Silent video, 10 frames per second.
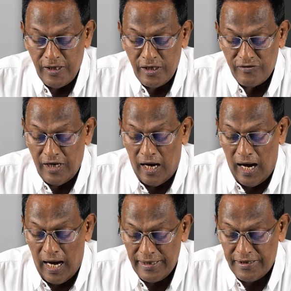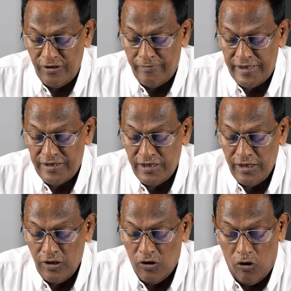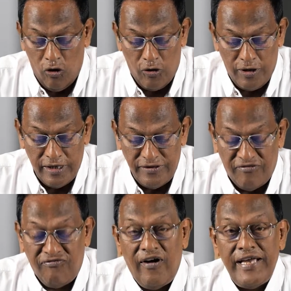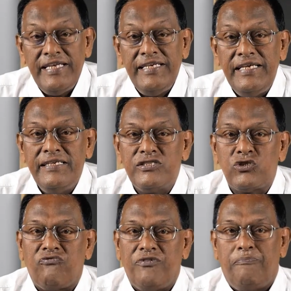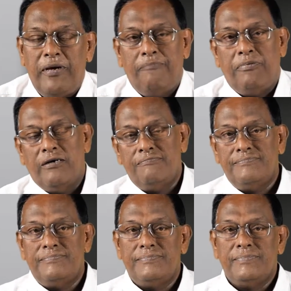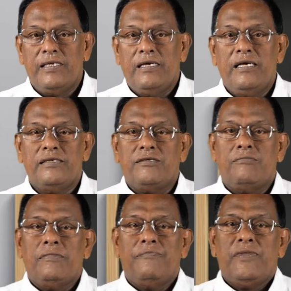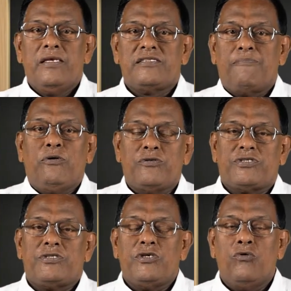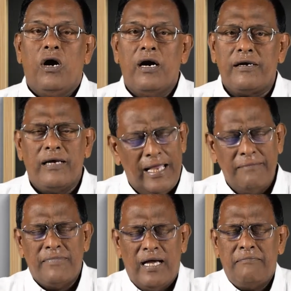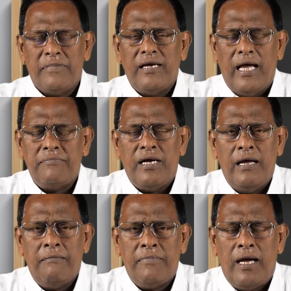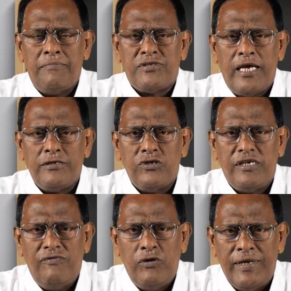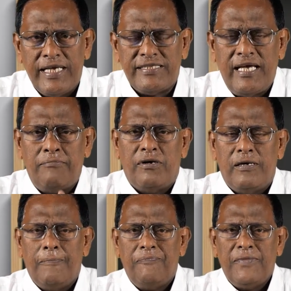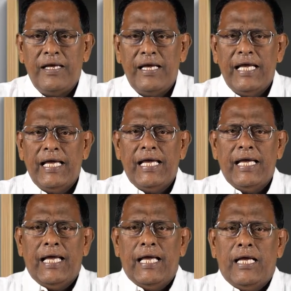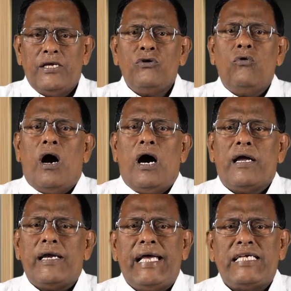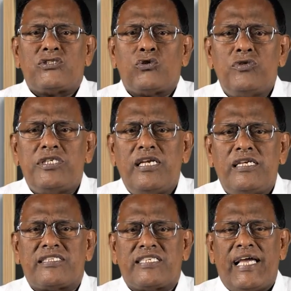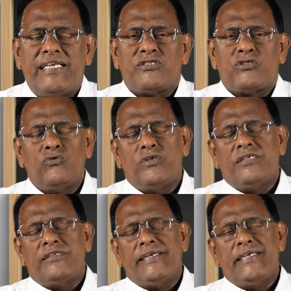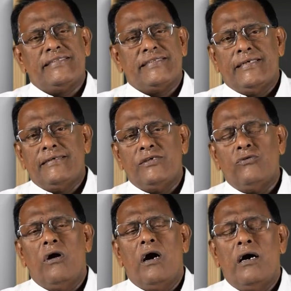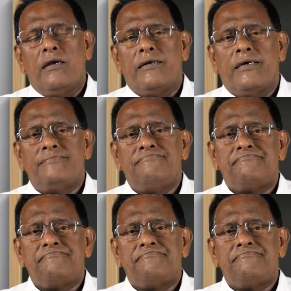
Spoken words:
the argument or the findings of the paper. So, suppose you are, I'm trying to give you an example. You are a social science student, that is, you are